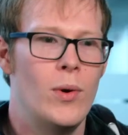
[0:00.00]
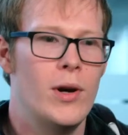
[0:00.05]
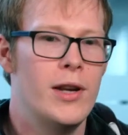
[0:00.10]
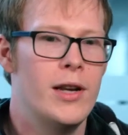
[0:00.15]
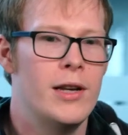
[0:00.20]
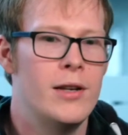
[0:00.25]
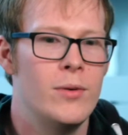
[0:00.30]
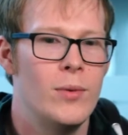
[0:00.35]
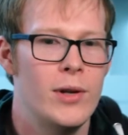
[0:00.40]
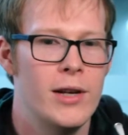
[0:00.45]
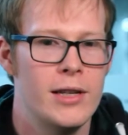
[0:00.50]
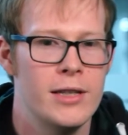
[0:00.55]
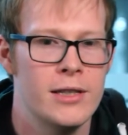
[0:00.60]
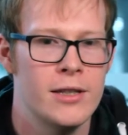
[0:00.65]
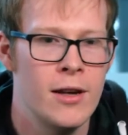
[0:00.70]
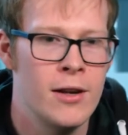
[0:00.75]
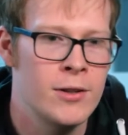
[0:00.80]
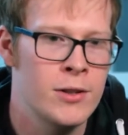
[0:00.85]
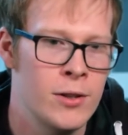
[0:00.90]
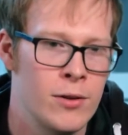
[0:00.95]
When I
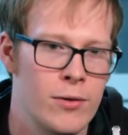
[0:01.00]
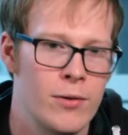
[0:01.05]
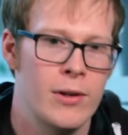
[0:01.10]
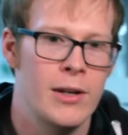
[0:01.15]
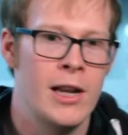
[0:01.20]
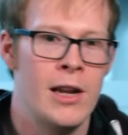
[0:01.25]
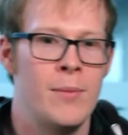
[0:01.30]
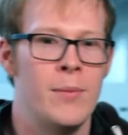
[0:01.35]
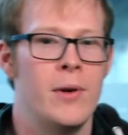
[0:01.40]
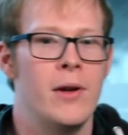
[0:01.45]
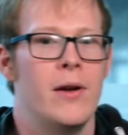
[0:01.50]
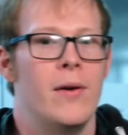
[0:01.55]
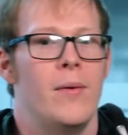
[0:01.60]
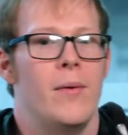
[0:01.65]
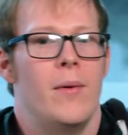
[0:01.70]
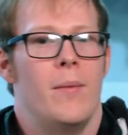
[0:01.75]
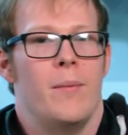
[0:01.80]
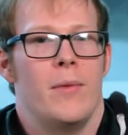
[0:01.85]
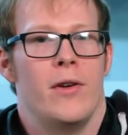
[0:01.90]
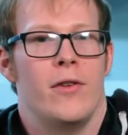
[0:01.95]
started on the Reclaimer,
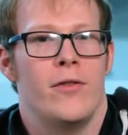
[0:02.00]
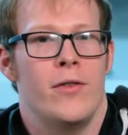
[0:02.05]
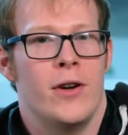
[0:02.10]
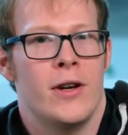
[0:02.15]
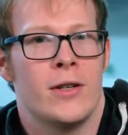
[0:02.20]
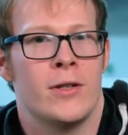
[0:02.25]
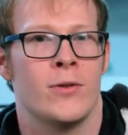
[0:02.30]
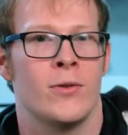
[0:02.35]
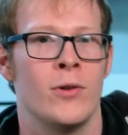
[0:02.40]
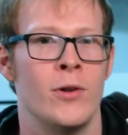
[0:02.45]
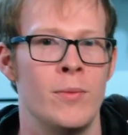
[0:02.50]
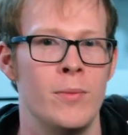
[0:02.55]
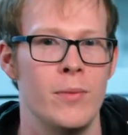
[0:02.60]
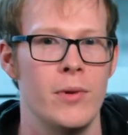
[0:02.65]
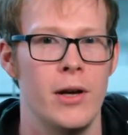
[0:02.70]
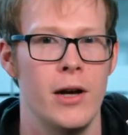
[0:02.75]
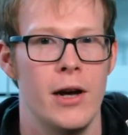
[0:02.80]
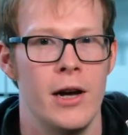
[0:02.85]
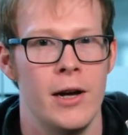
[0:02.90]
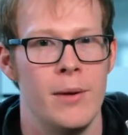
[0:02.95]
the first room
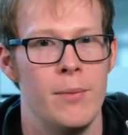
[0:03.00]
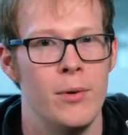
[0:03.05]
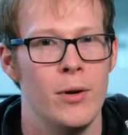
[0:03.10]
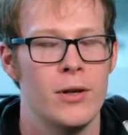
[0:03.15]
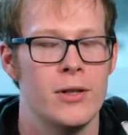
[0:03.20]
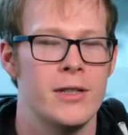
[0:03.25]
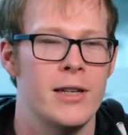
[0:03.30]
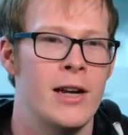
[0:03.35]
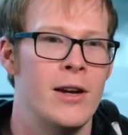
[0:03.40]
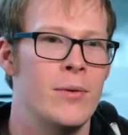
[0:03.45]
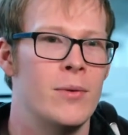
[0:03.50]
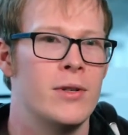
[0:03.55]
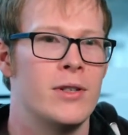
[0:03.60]
that I blocked out